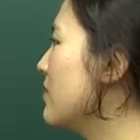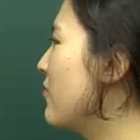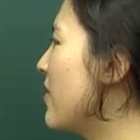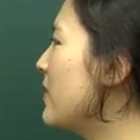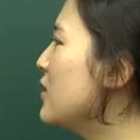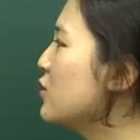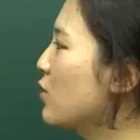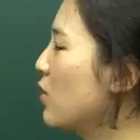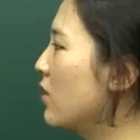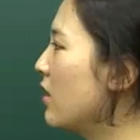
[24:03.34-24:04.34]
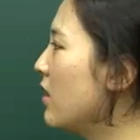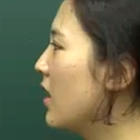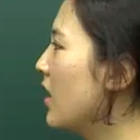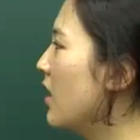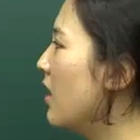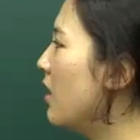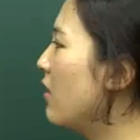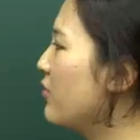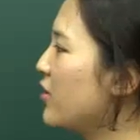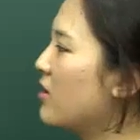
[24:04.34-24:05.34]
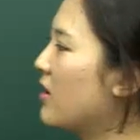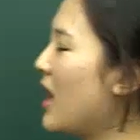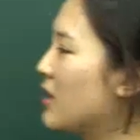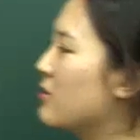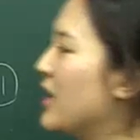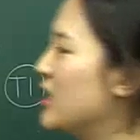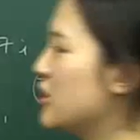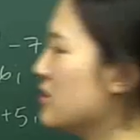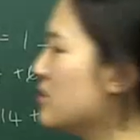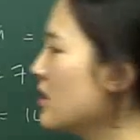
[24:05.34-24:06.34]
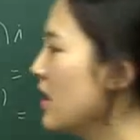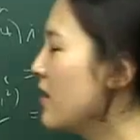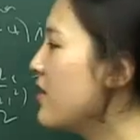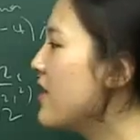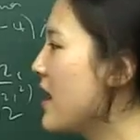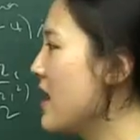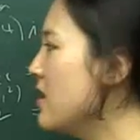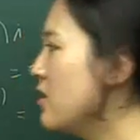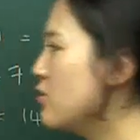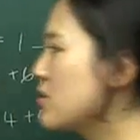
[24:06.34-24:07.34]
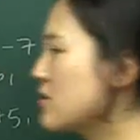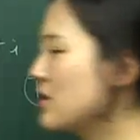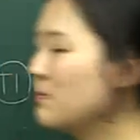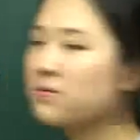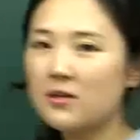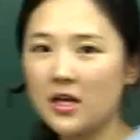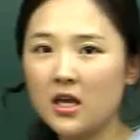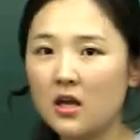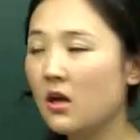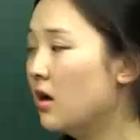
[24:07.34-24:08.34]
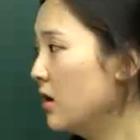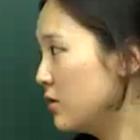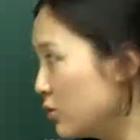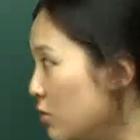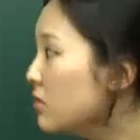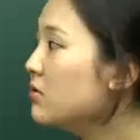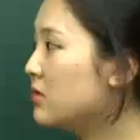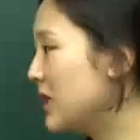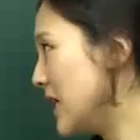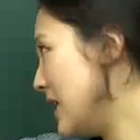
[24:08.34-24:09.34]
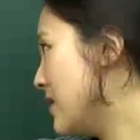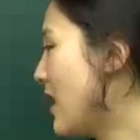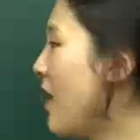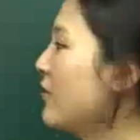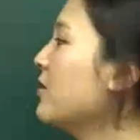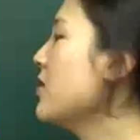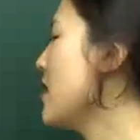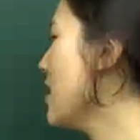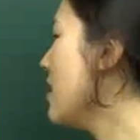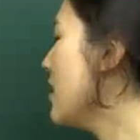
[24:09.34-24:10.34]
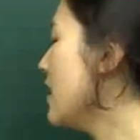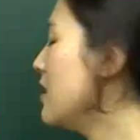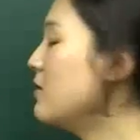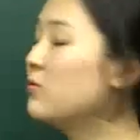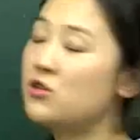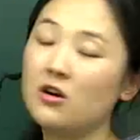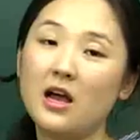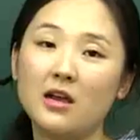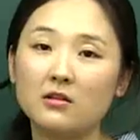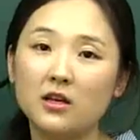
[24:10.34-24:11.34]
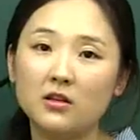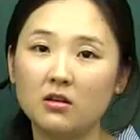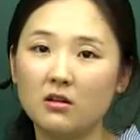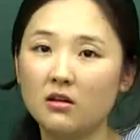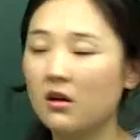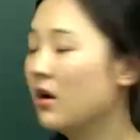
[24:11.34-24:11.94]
very sure of your calculation, then you just simply do the entire thing with your calculator.